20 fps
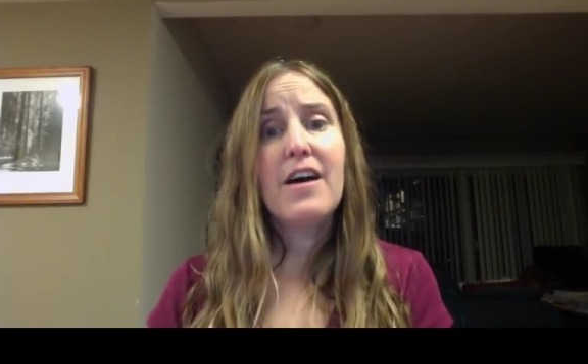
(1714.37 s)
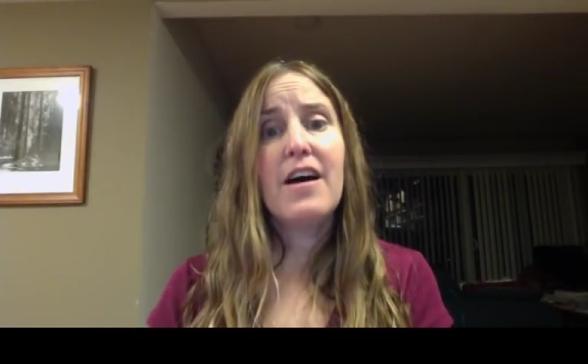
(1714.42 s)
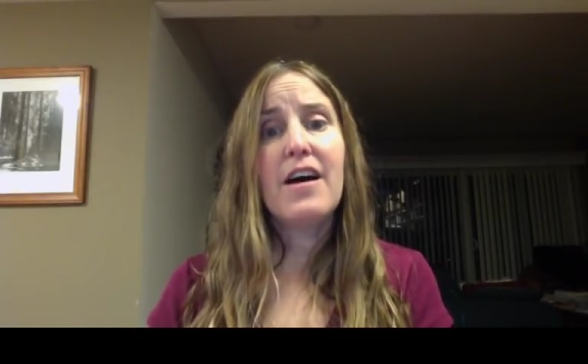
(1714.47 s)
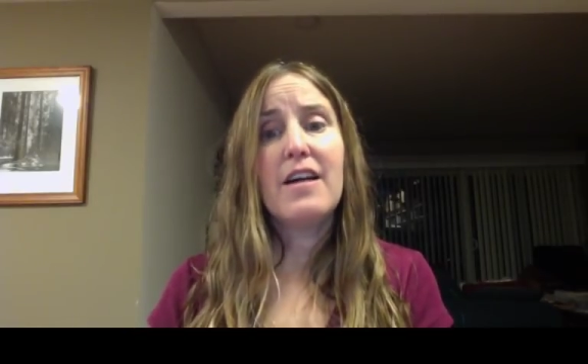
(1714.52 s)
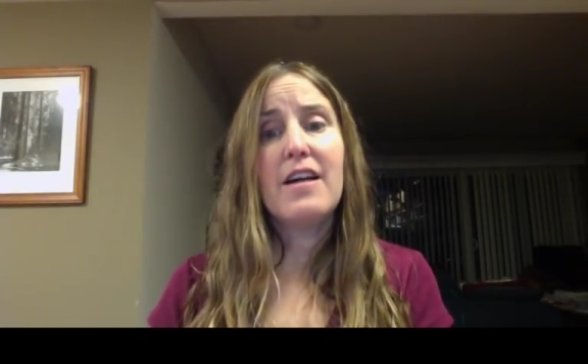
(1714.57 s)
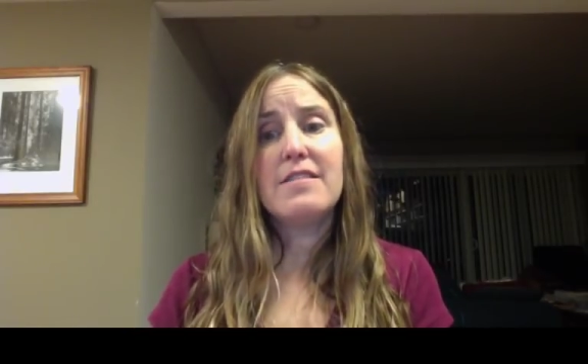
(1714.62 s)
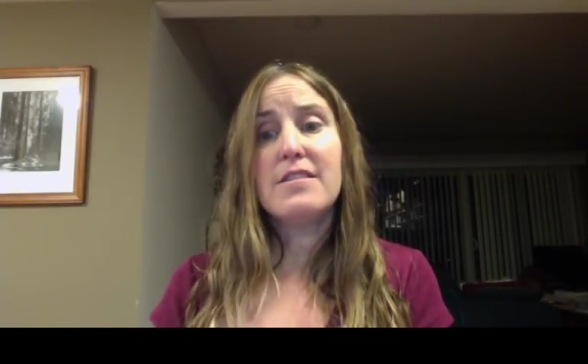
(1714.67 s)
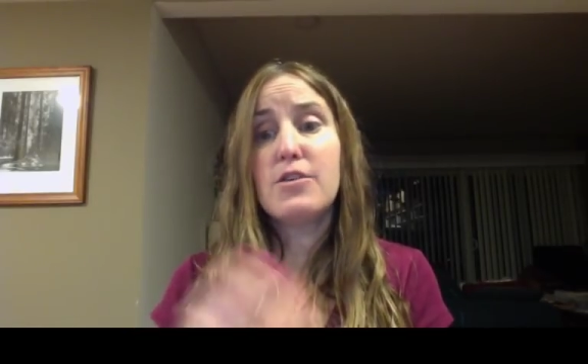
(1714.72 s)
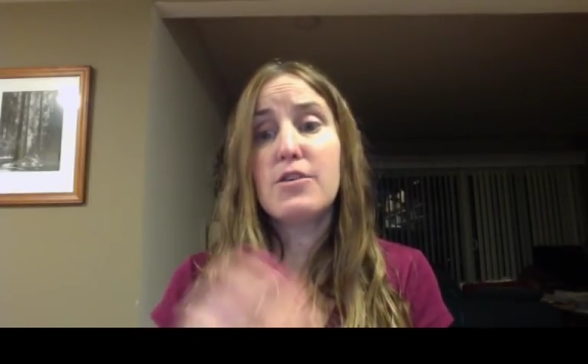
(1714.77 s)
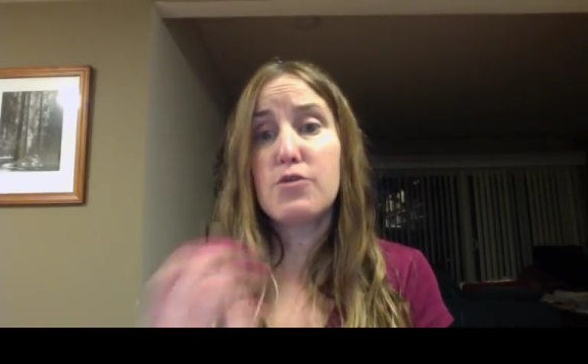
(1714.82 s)

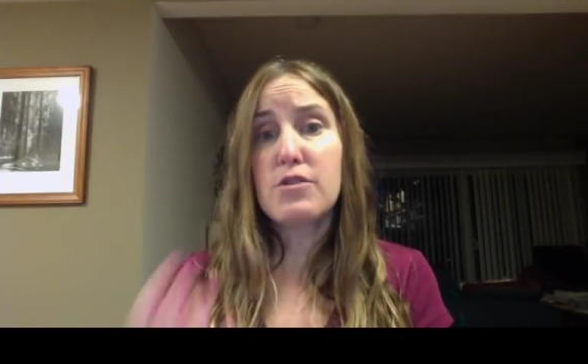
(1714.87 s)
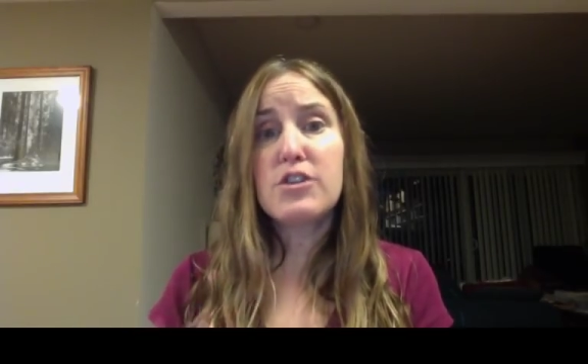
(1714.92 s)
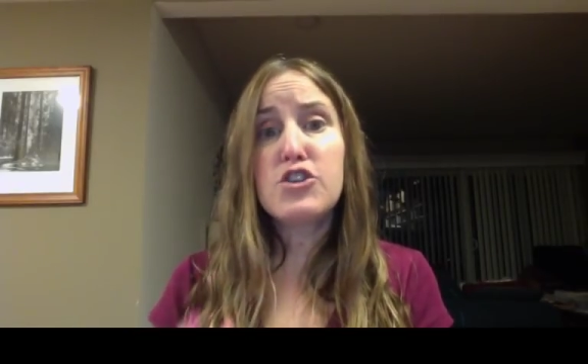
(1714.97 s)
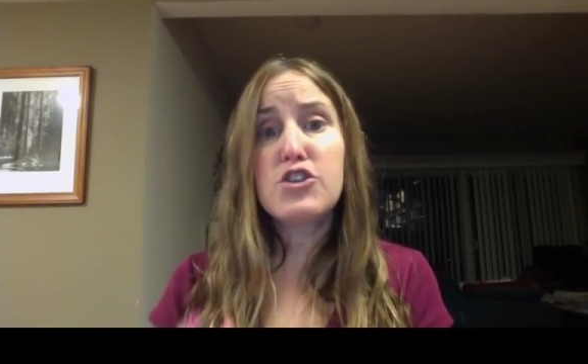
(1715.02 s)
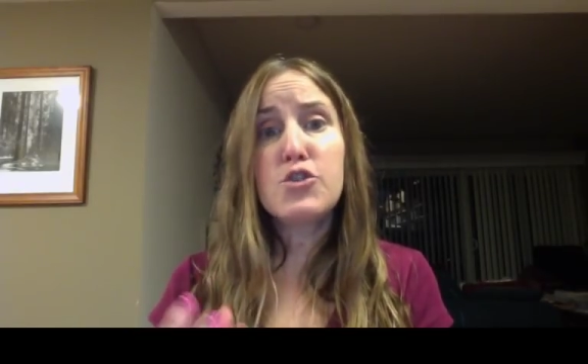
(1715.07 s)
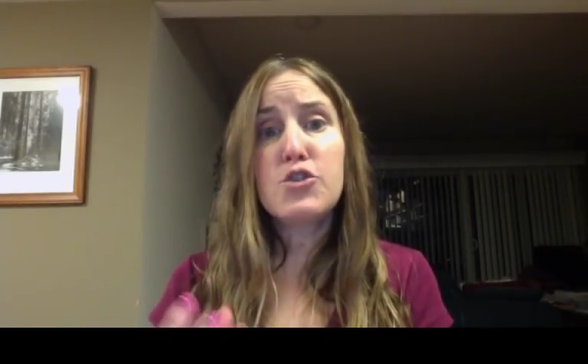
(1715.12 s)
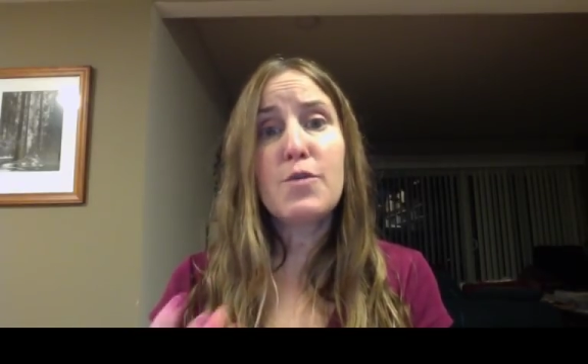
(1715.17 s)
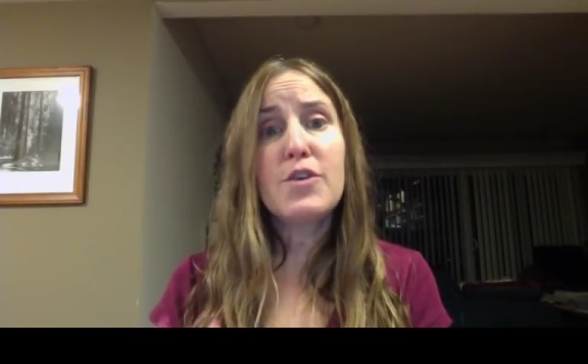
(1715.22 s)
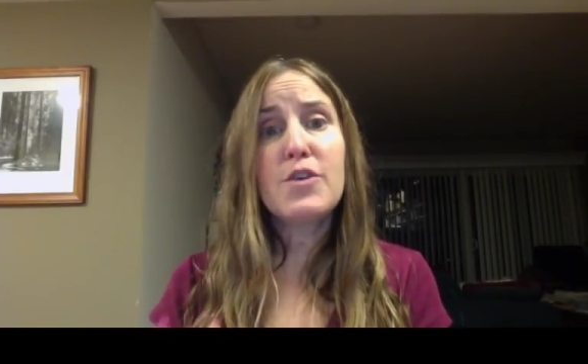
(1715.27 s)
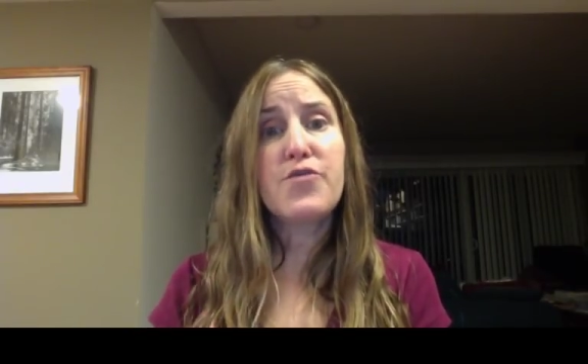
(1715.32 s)
literally
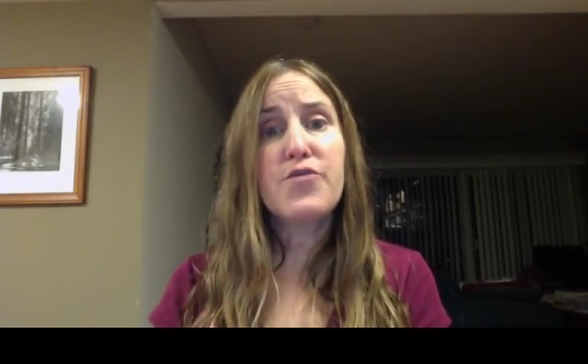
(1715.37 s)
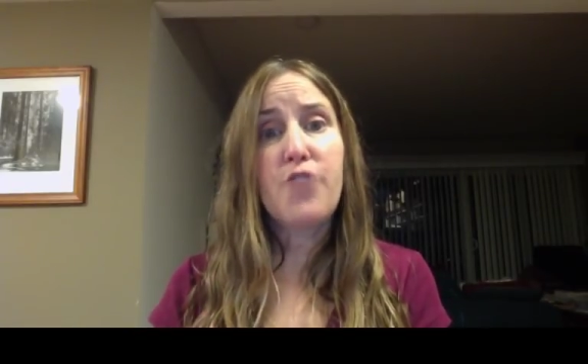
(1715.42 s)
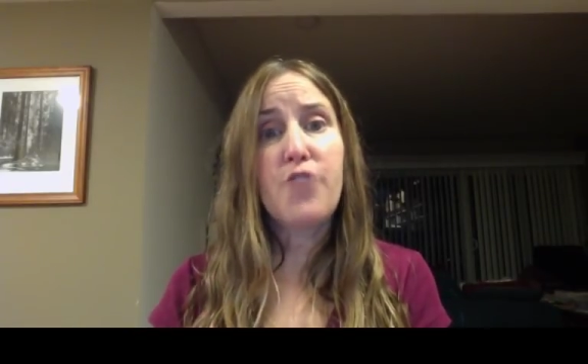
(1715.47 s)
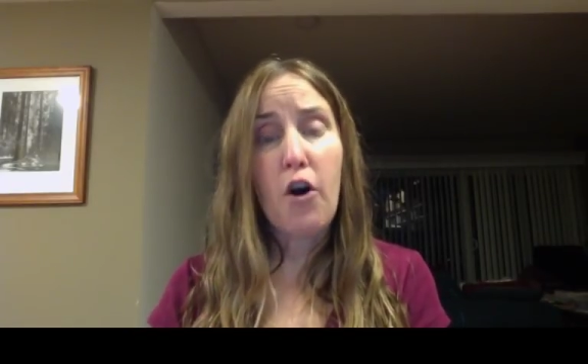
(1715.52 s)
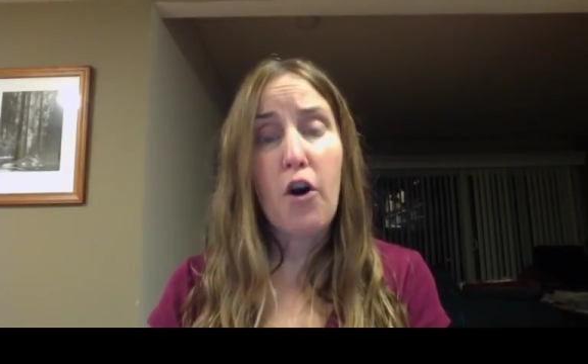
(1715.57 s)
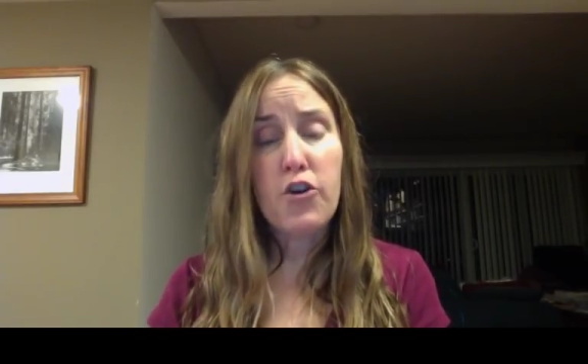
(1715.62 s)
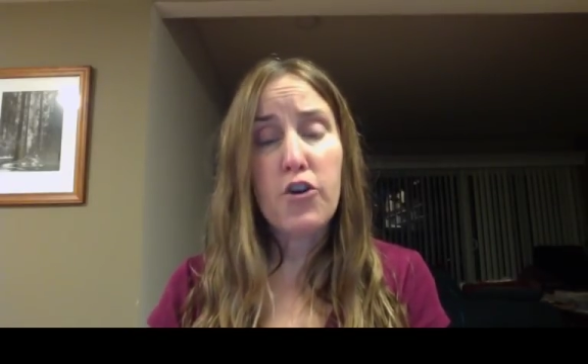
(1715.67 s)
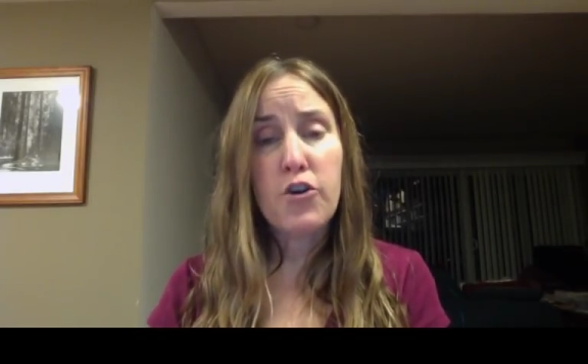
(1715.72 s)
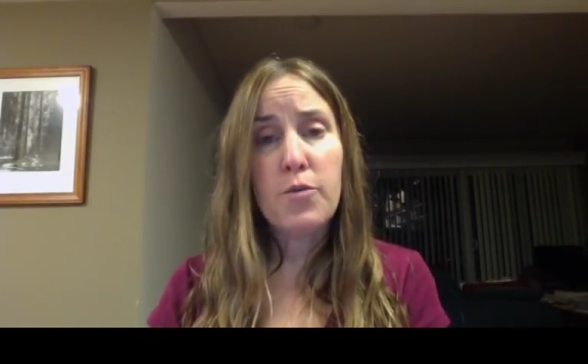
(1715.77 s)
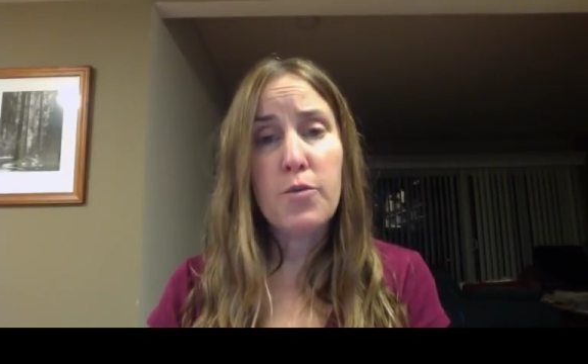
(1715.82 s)
too much
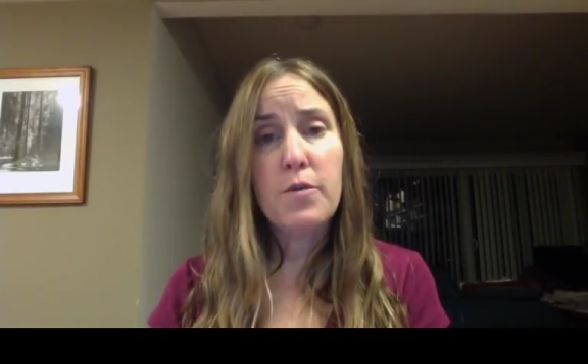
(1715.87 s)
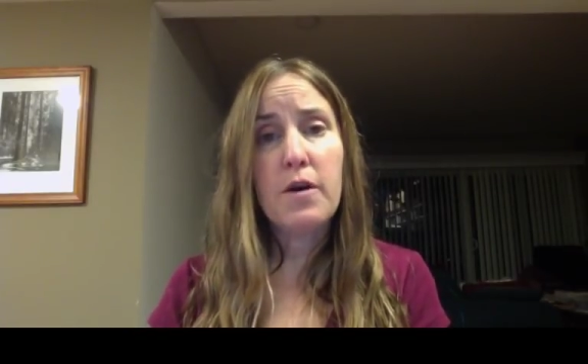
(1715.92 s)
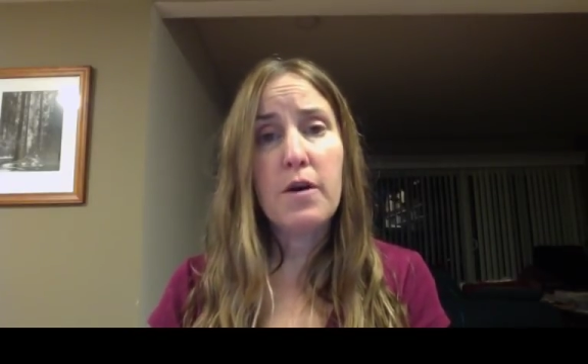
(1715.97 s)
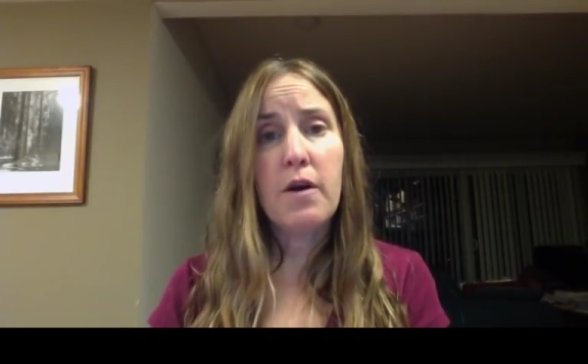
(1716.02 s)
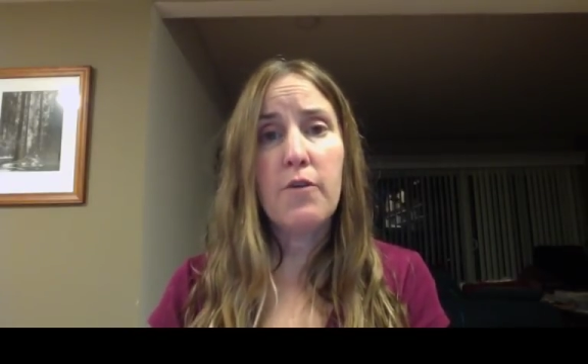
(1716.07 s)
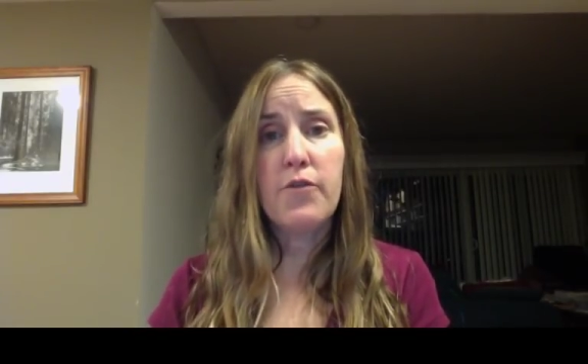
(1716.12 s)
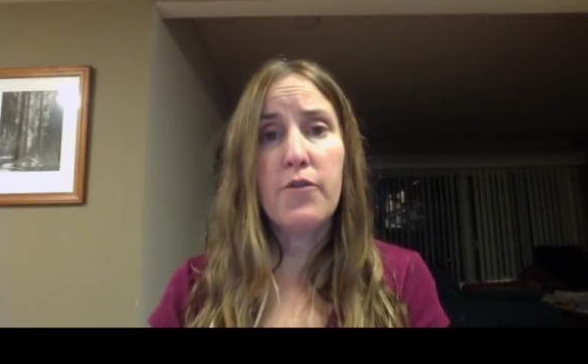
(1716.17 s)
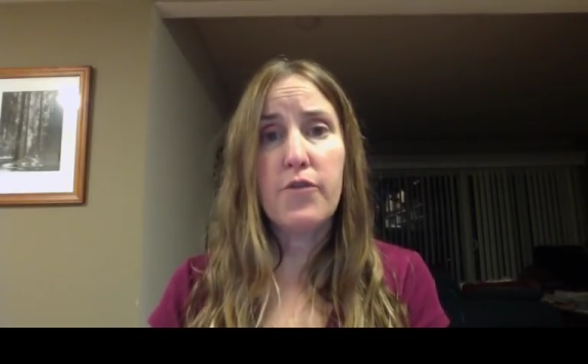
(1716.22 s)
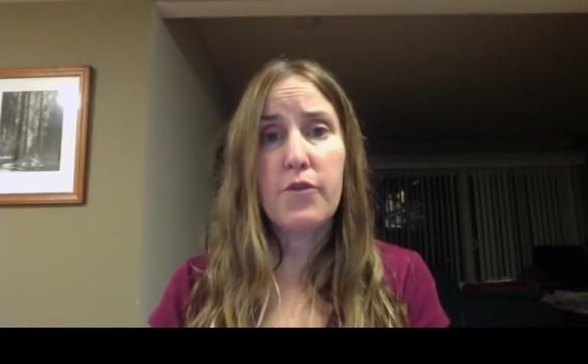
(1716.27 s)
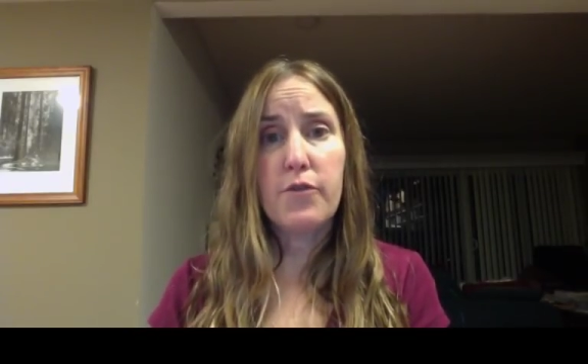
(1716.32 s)
volume of